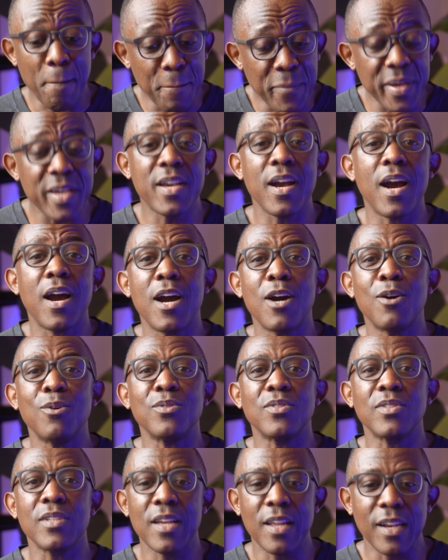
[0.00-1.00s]
bigger
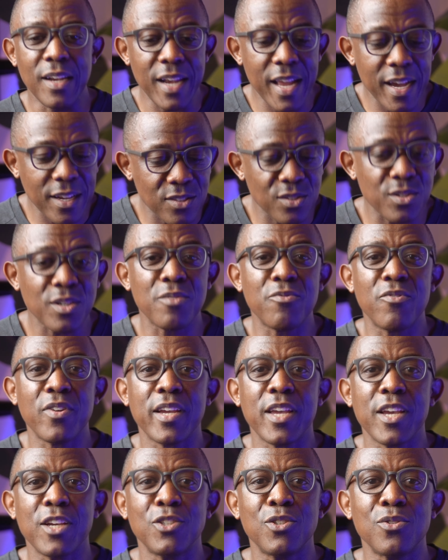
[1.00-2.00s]
house, luxury
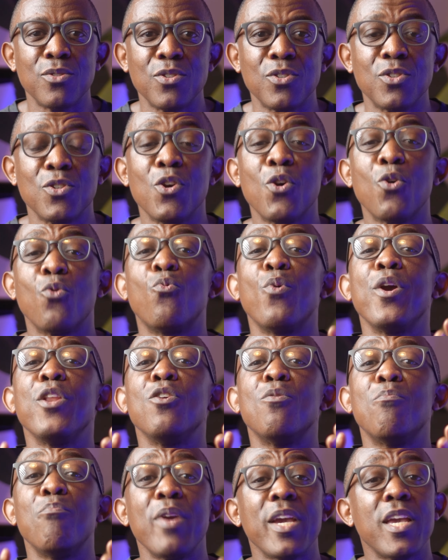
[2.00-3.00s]
vacations when
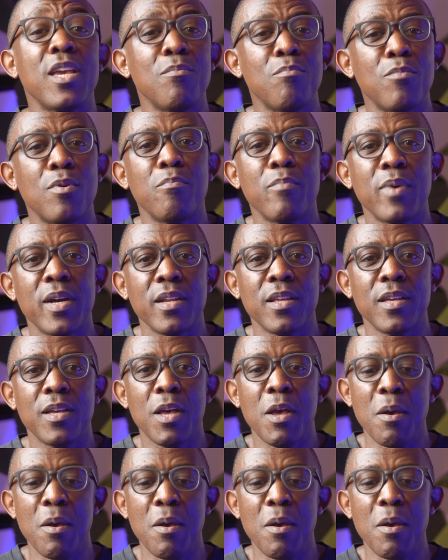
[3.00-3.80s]
you're making more money.